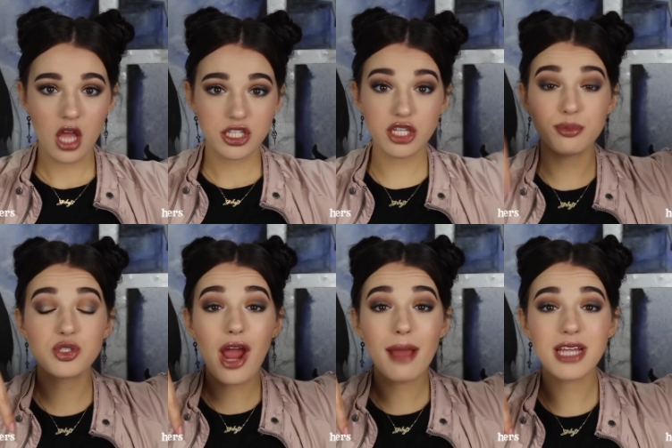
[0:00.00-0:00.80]

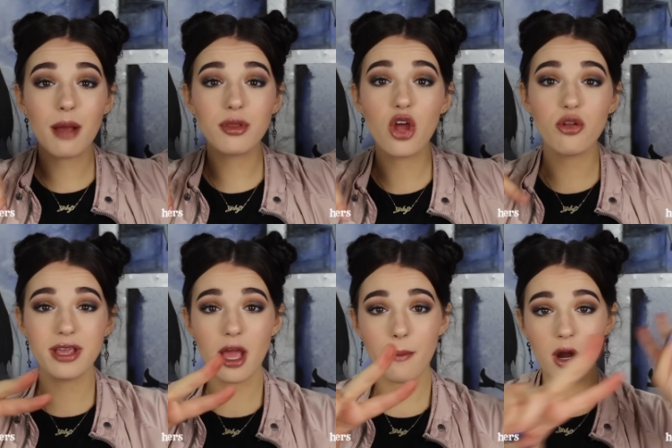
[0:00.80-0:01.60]
subscribe down below to
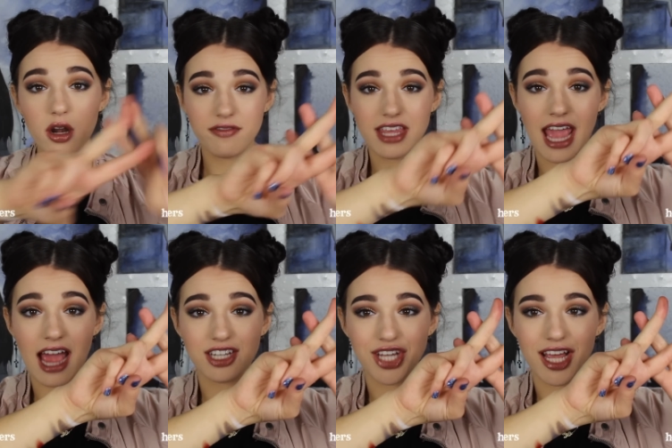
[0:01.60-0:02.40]
become part of the
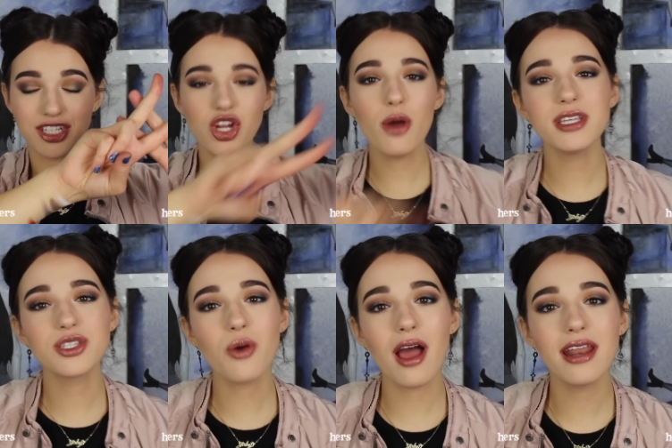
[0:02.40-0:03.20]
hashtag Joby
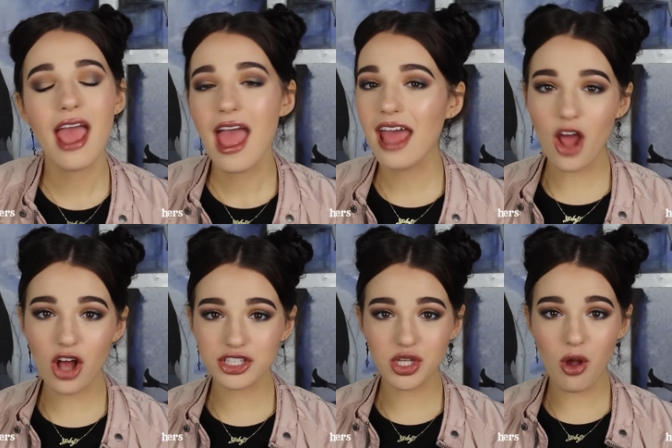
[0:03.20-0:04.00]
Squad, and
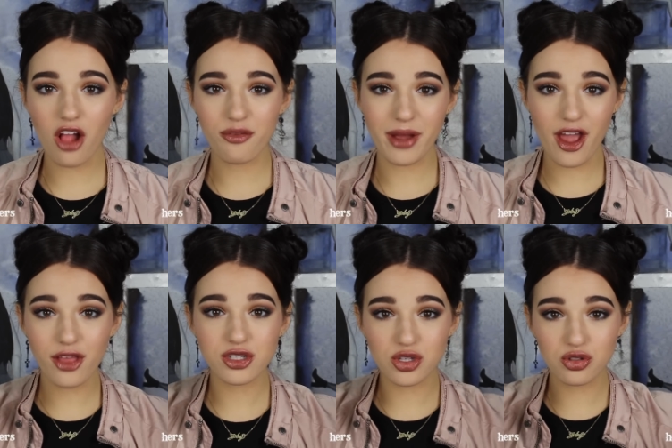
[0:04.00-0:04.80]
also all of my
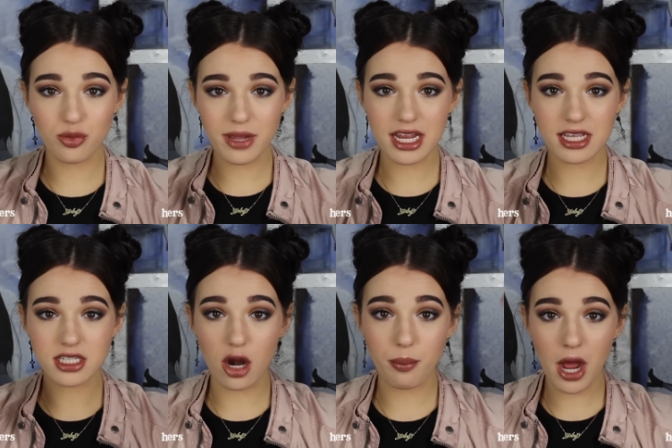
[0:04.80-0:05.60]
other social medias
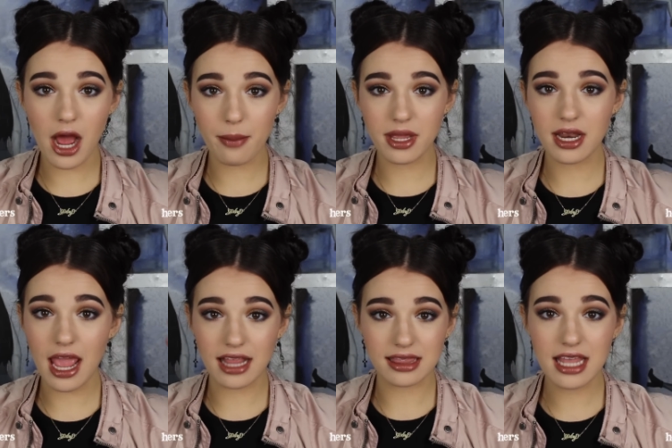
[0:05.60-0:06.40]
are poppin'
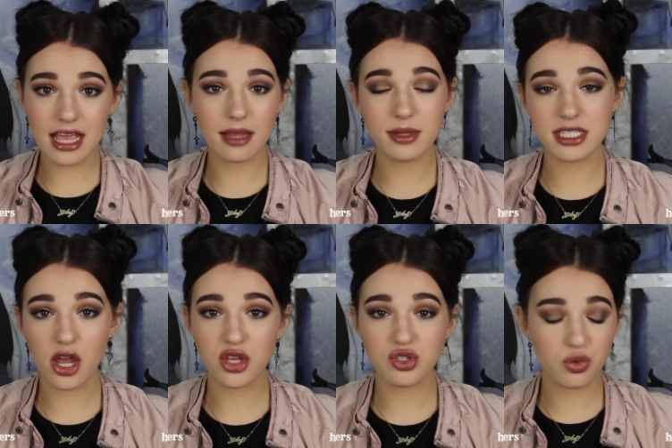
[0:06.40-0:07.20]
and lit. Let me
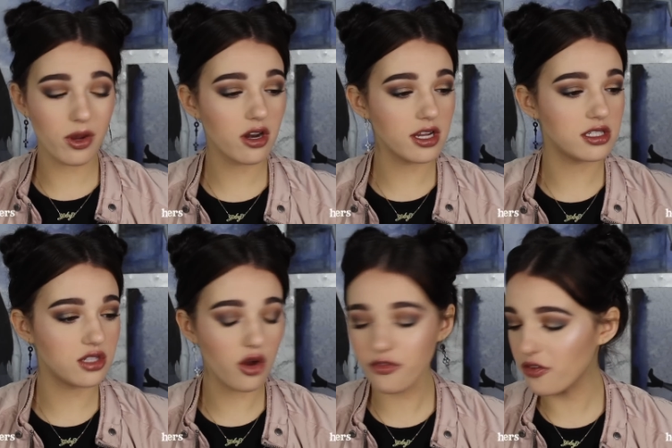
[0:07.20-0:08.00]
tell you, Twitter is
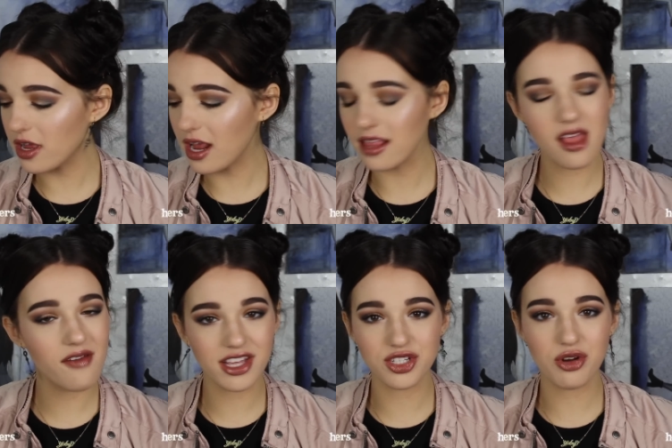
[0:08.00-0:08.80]
so fun. I
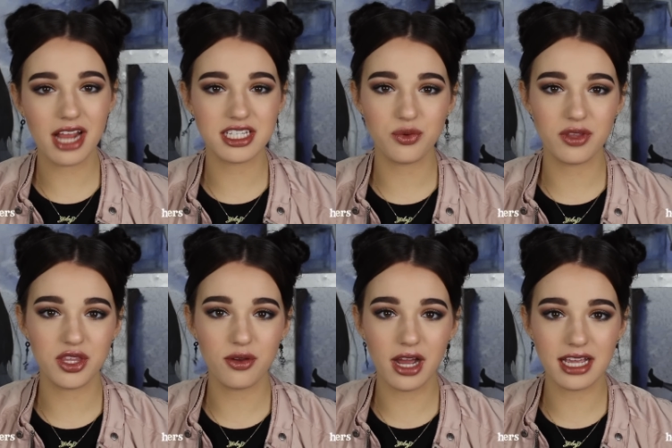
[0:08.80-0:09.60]
love interacting with
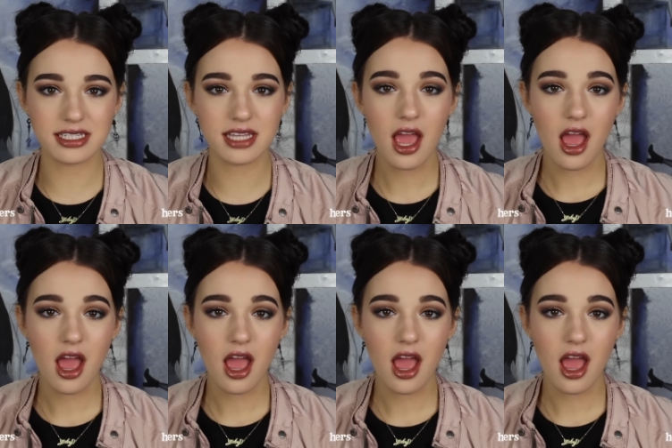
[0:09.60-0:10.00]
you guys.